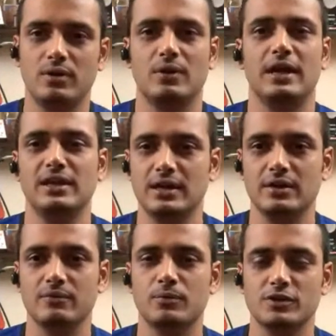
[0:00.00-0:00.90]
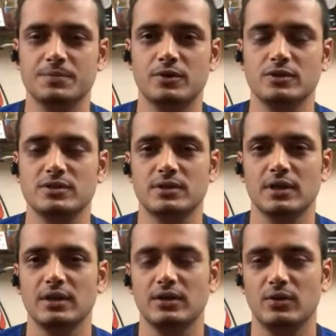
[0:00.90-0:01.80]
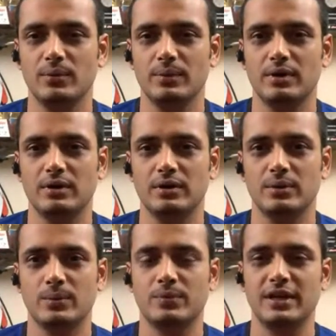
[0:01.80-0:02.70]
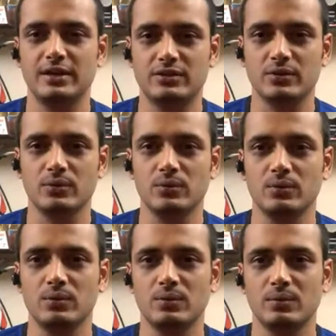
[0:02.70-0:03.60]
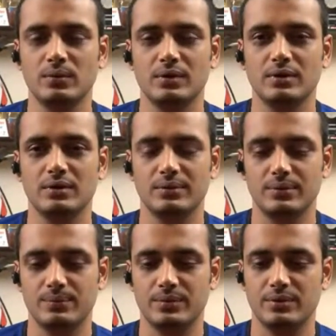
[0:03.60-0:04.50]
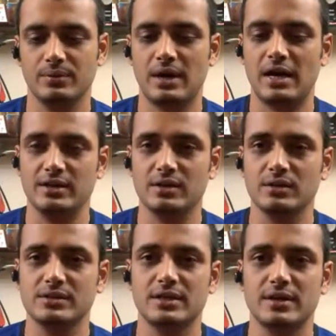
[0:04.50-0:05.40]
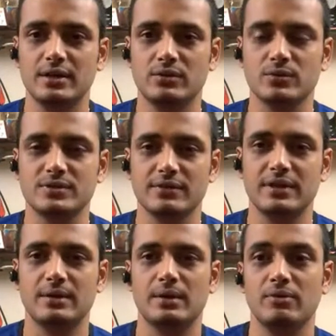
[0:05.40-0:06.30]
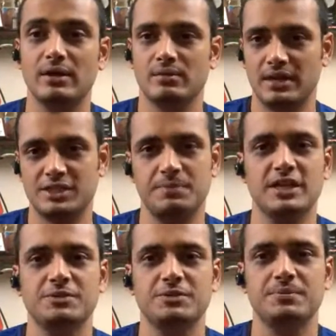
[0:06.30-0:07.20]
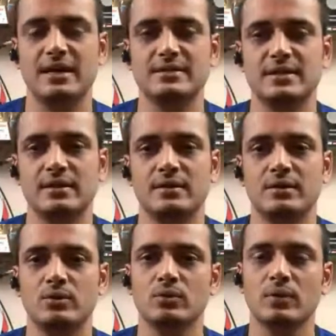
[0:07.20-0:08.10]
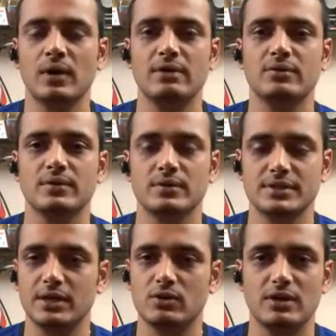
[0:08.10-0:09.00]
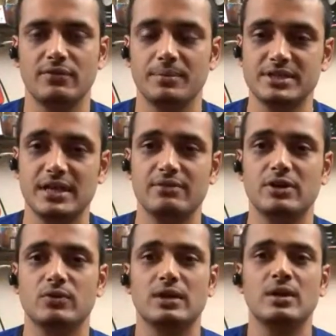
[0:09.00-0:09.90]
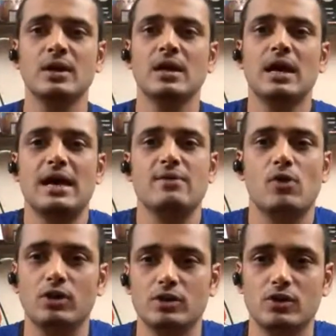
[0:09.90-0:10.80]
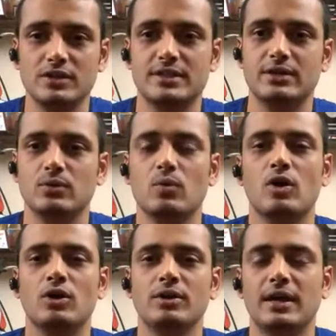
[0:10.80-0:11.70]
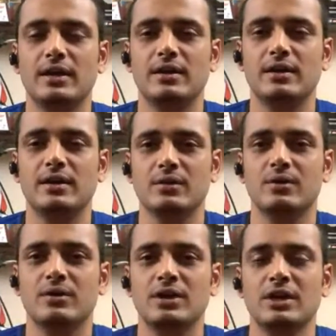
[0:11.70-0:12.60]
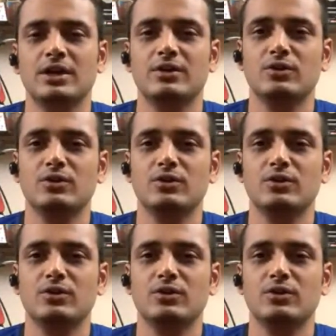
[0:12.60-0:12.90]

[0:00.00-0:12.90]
or any kind of motorsports, you know, uh, read through uh, articles and read through stuff that uh, XBHP has, and you have a site called FMSCI where you can have all the knowledge that you want. And uh,